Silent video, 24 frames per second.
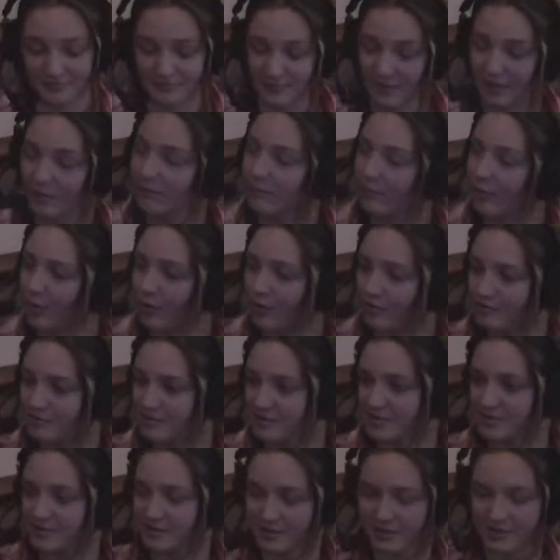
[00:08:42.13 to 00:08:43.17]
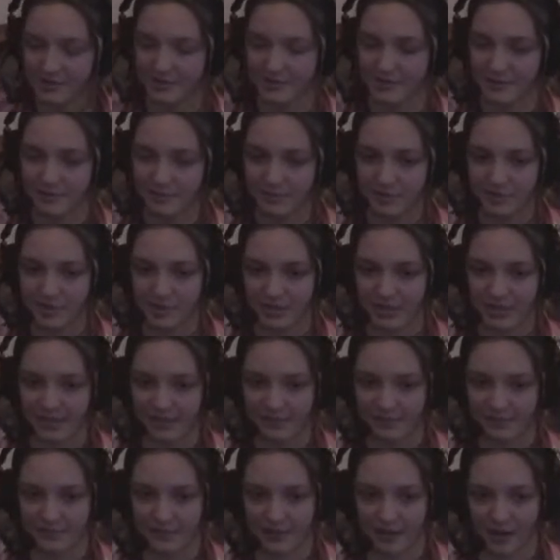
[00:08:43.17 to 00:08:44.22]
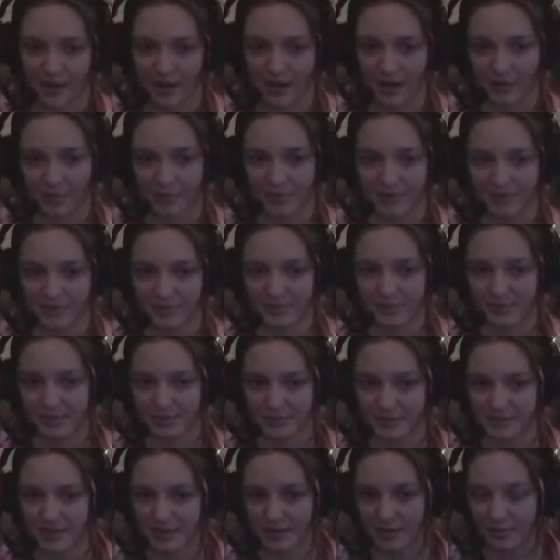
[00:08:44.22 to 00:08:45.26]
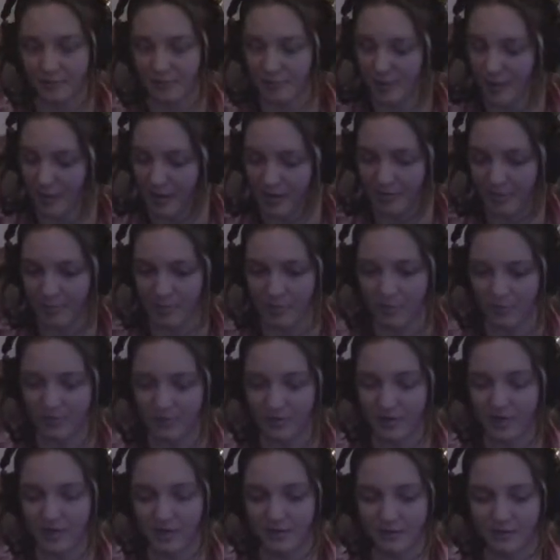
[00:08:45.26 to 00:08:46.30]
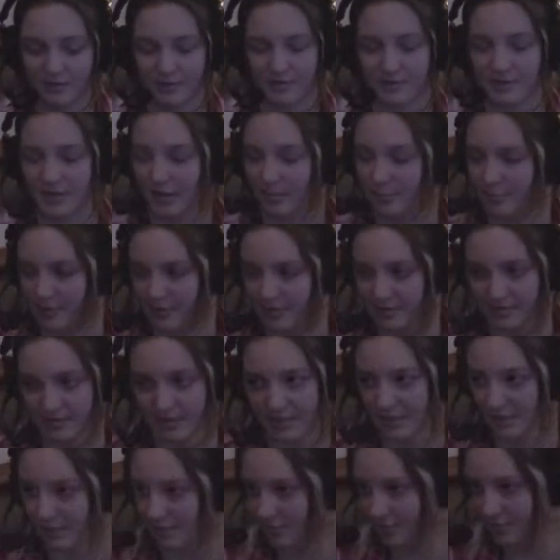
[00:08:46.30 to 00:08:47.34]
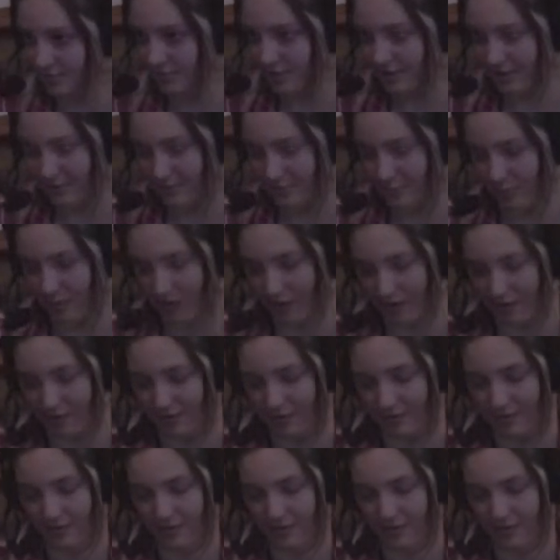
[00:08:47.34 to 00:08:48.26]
evolved in their years at Michigan into players that are reliable. They're a top penalty kill unit as well.